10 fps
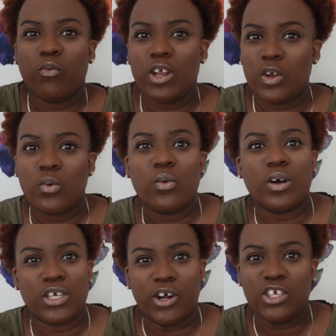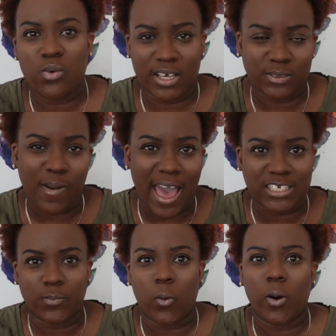renew your US
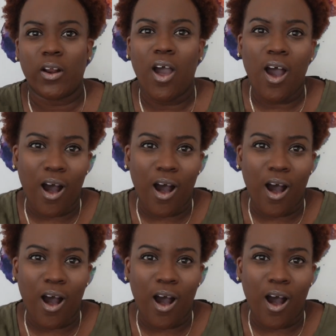passport